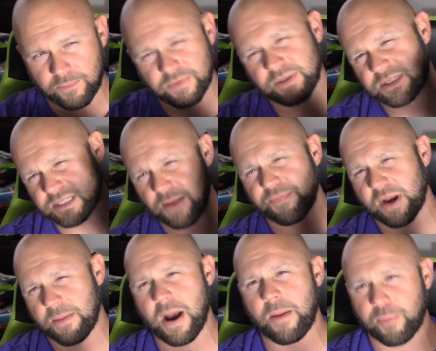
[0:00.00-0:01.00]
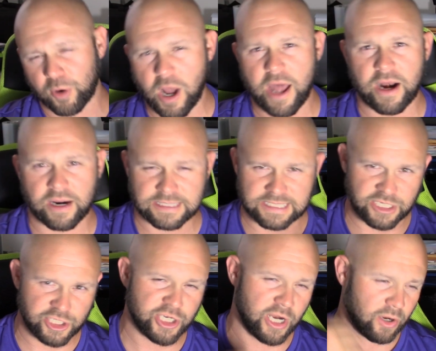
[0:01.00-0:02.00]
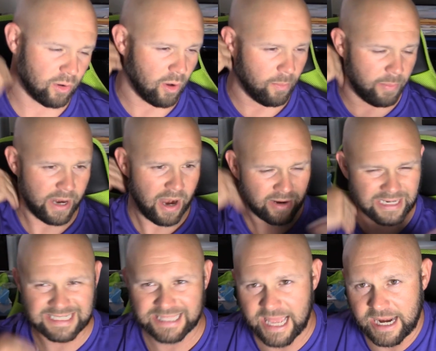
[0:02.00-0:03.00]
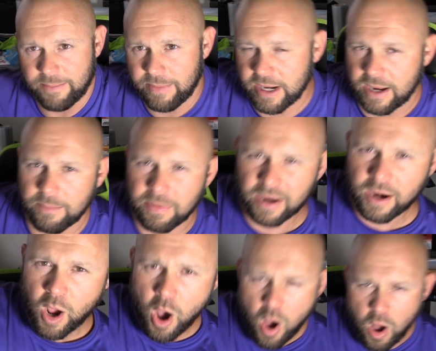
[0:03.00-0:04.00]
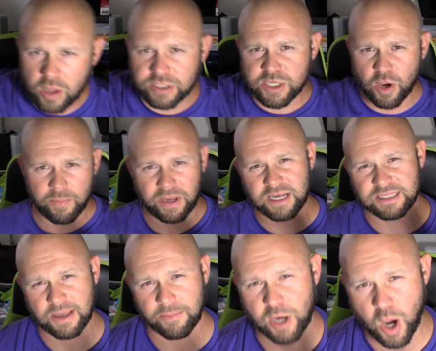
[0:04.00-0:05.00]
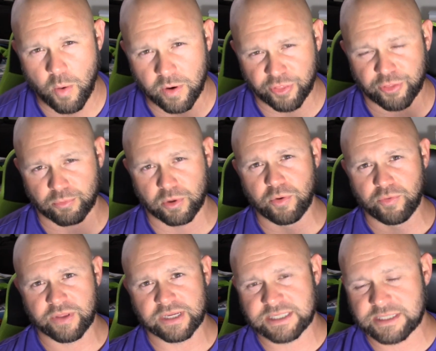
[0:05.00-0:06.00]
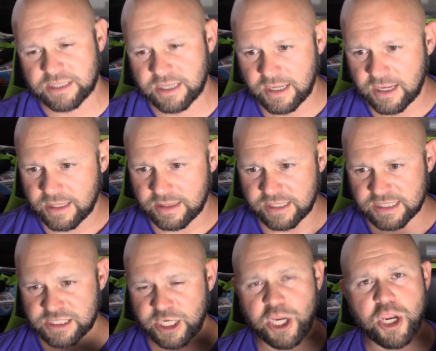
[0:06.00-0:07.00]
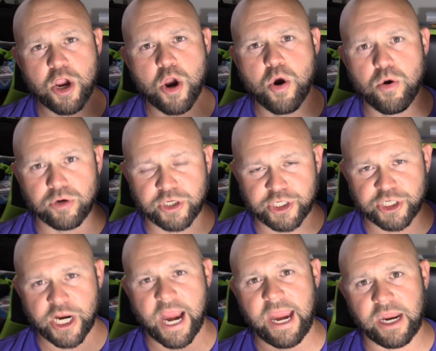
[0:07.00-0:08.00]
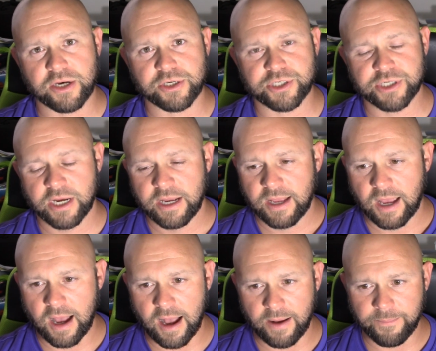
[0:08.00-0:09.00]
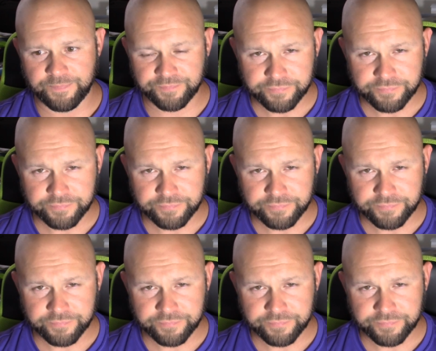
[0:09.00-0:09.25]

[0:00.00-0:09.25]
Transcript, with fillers: something about products in general, but I'll get to that in a minute. But also because I'm going through this huge change, I